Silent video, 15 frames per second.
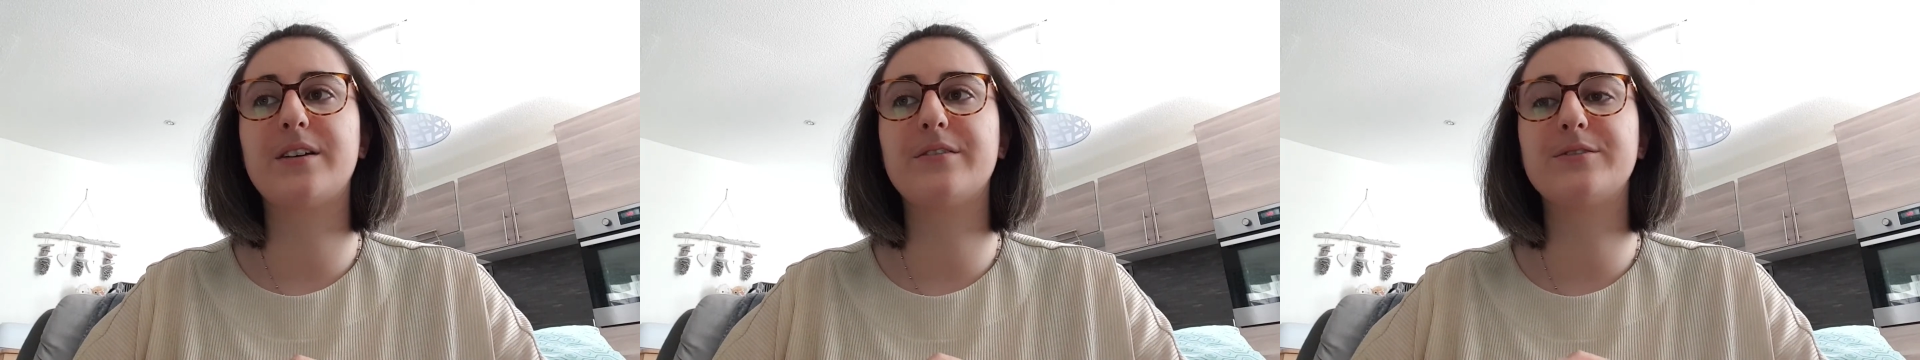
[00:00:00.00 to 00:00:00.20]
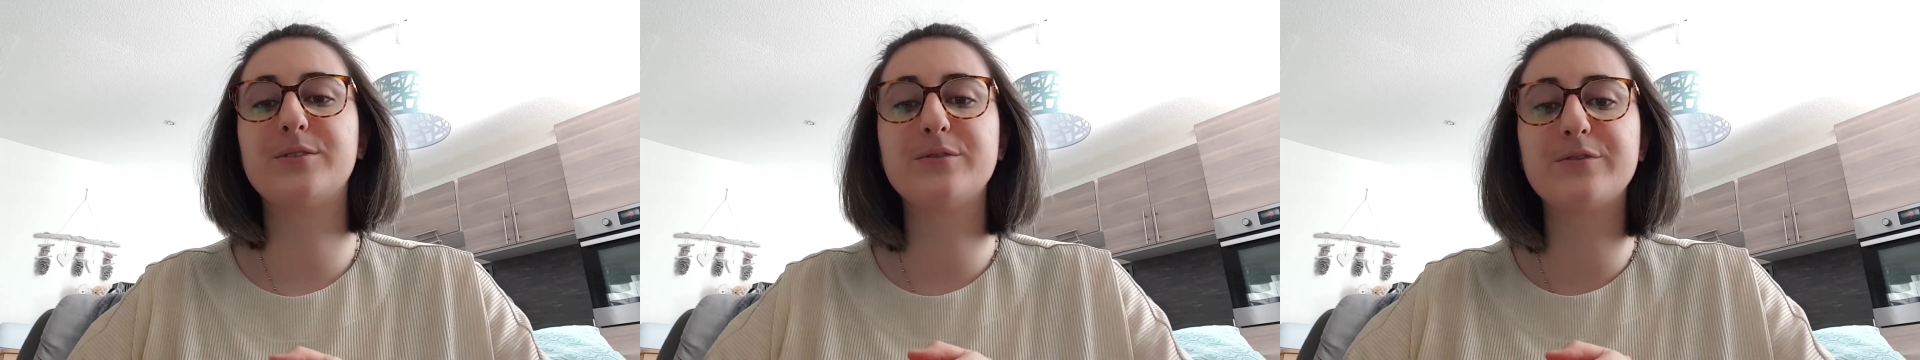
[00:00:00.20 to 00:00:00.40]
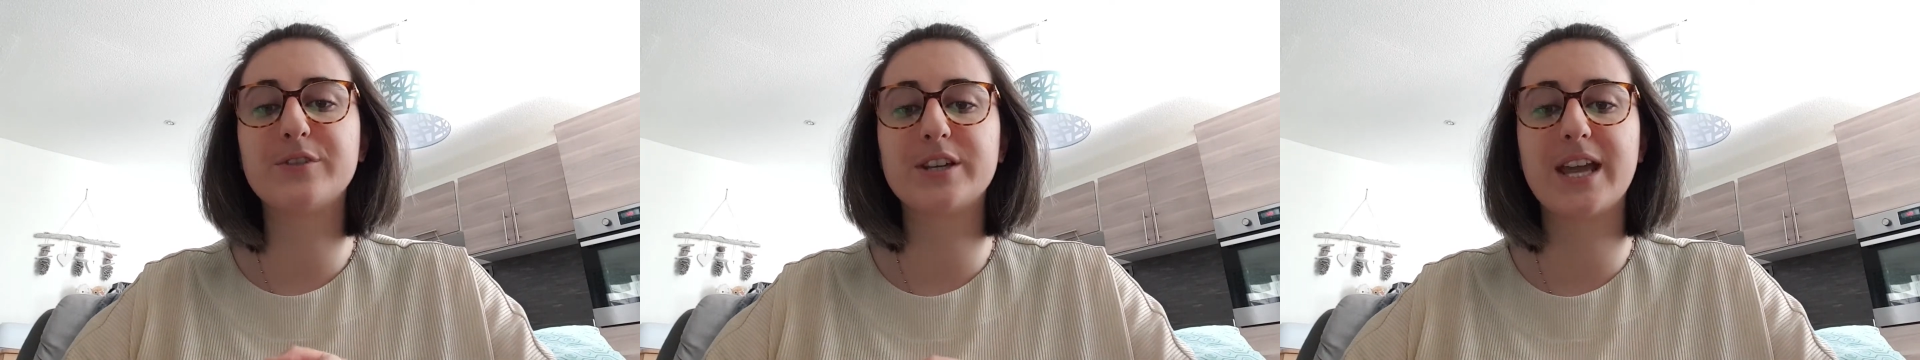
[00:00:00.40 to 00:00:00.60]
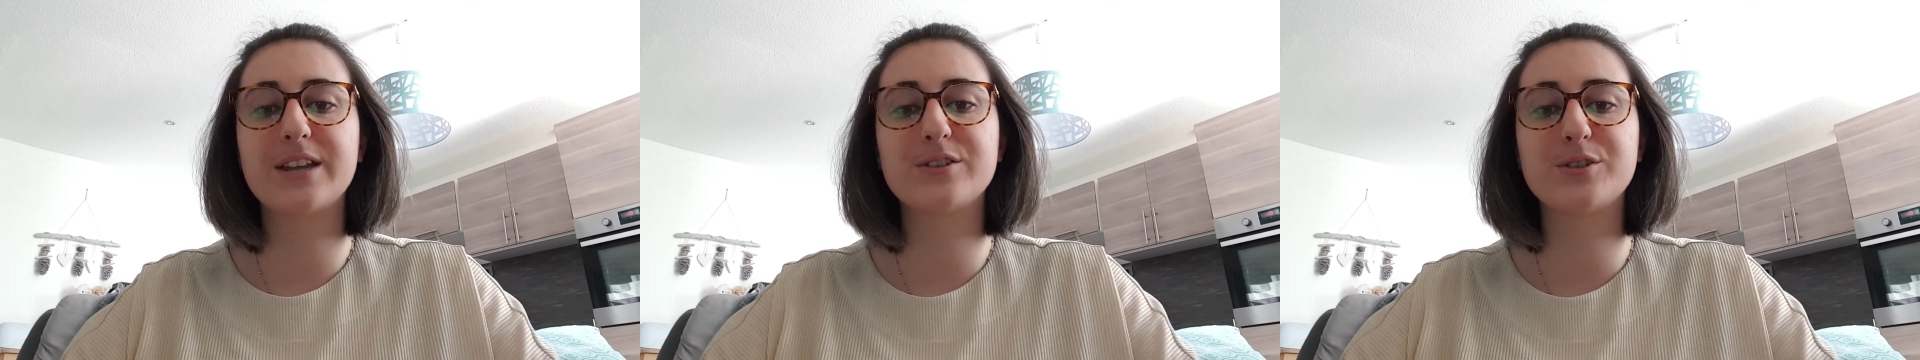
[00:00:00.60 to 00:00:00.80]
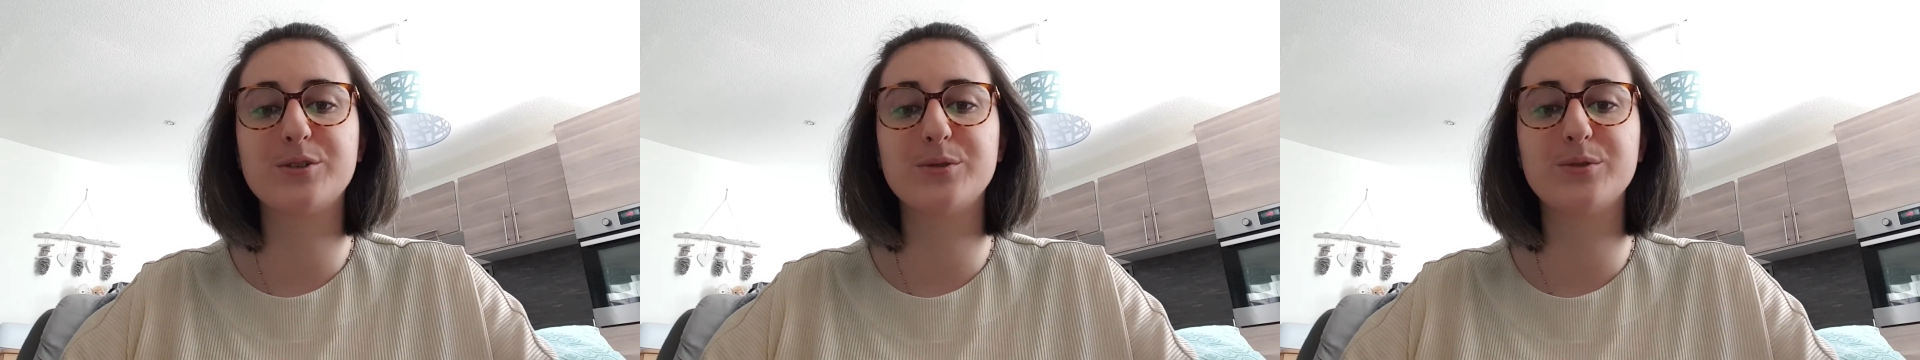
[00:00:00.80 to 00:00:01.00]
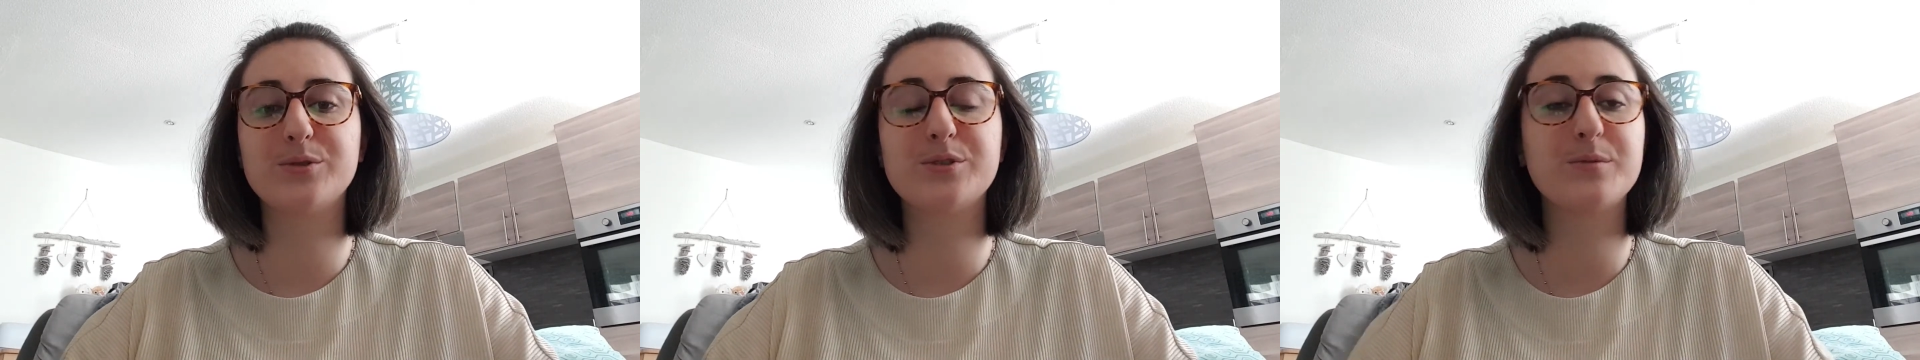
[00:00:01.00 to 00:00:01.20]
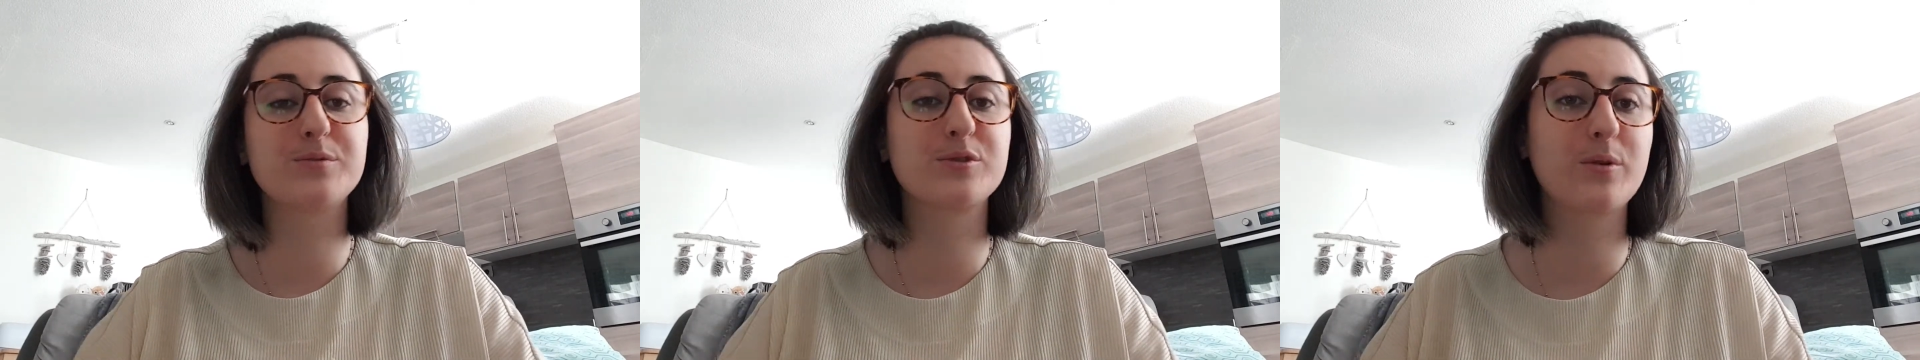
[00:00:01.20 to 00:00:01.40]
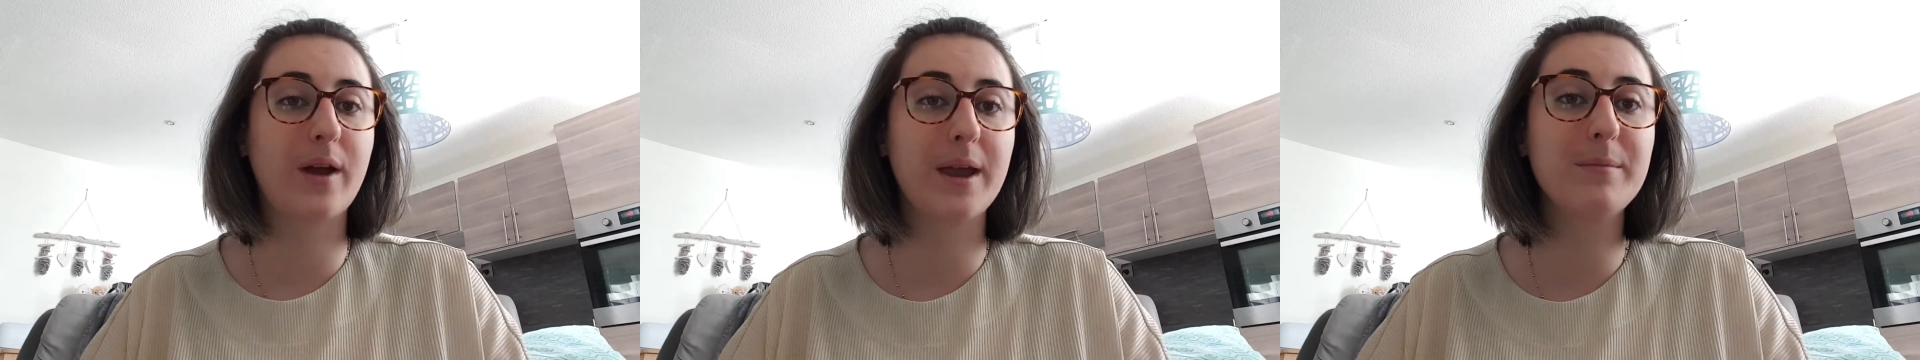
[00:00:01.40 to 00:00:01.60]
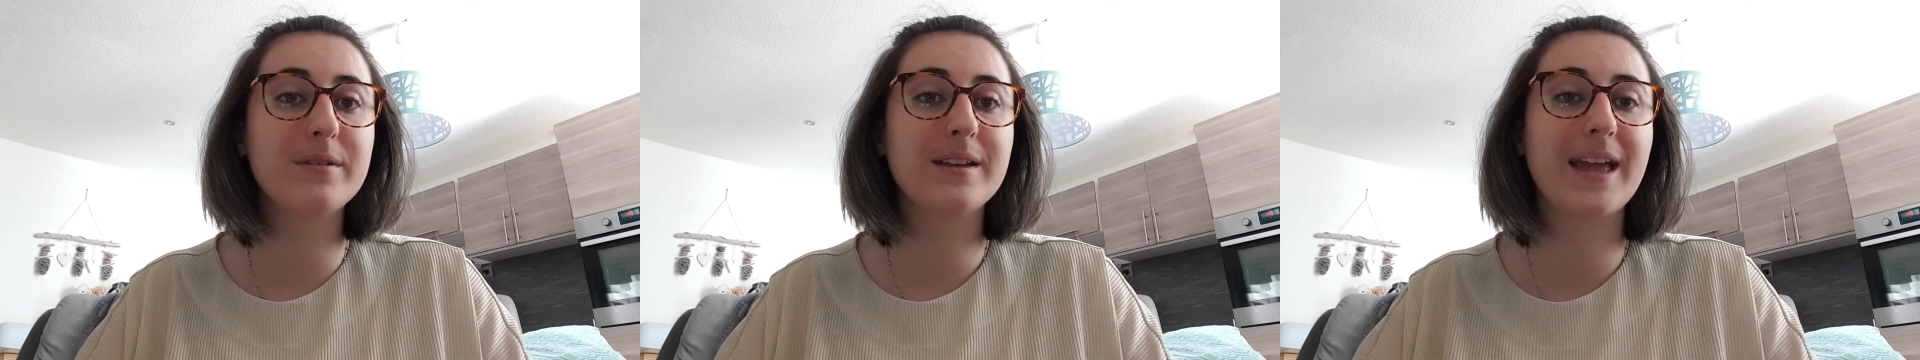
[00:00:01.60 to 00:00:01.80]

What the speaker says: don't forget to subscribe